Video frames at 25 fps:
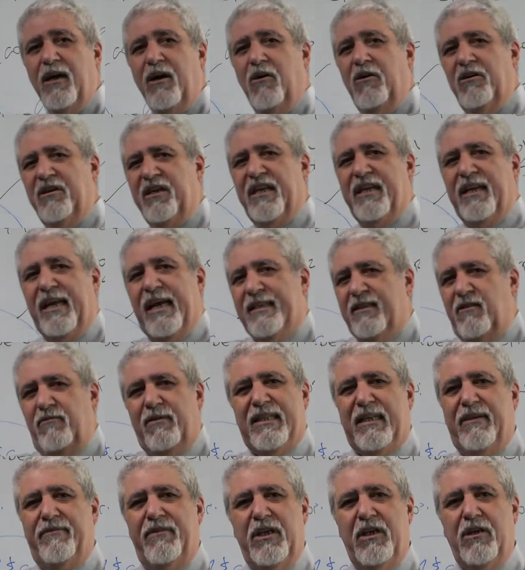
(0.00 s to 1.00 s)
or crazy, or
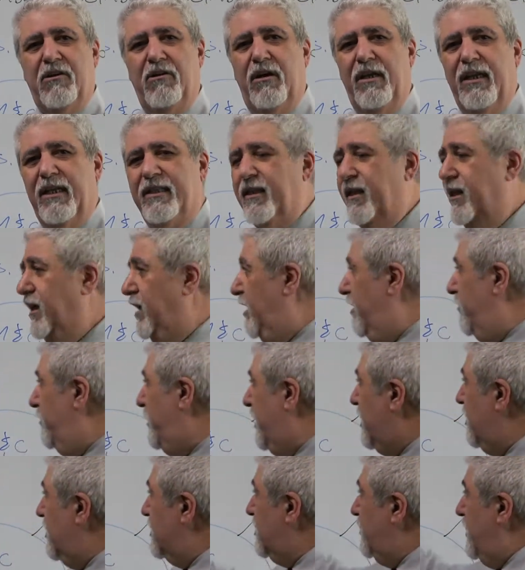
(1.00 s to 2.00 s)
whatever you call it.
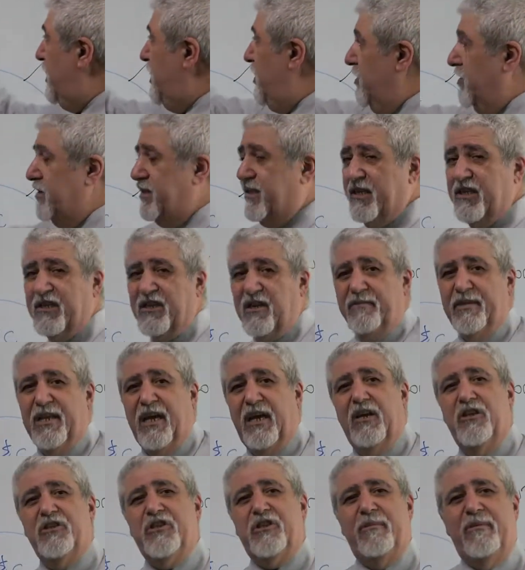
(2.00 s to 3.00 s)
Because we used this
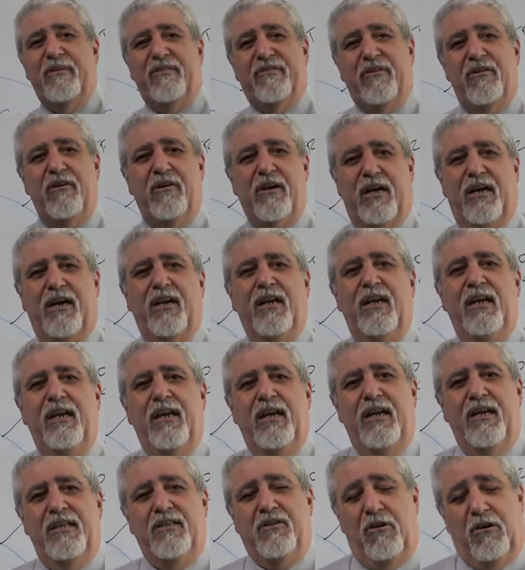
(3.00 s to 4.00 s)
terminology before.
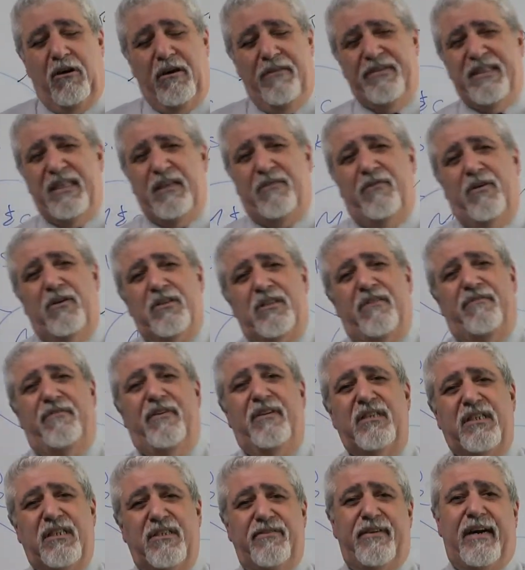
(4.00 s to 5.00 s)
So if it for the
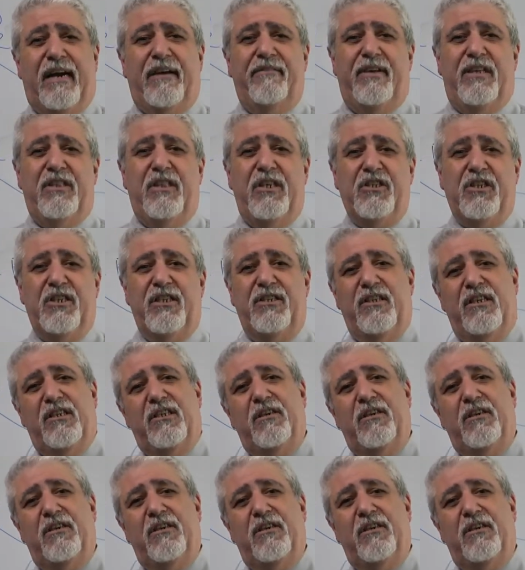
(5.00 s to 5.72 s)
first 5 editions, the